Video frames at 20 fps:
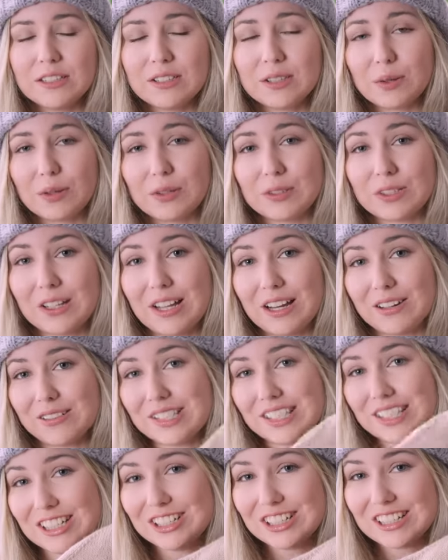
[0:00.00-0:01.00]
so there's a lot of
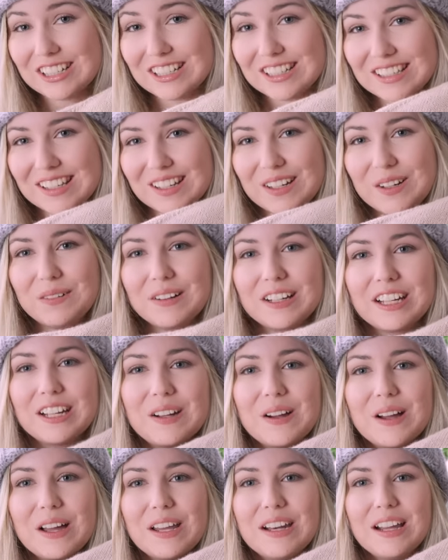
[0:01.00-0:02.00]
stitches that you're working
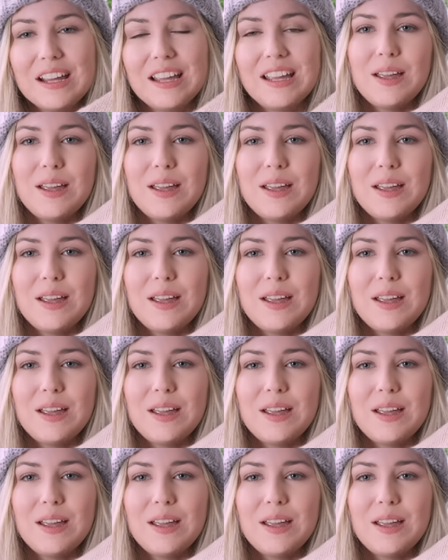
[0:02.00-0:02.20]
on,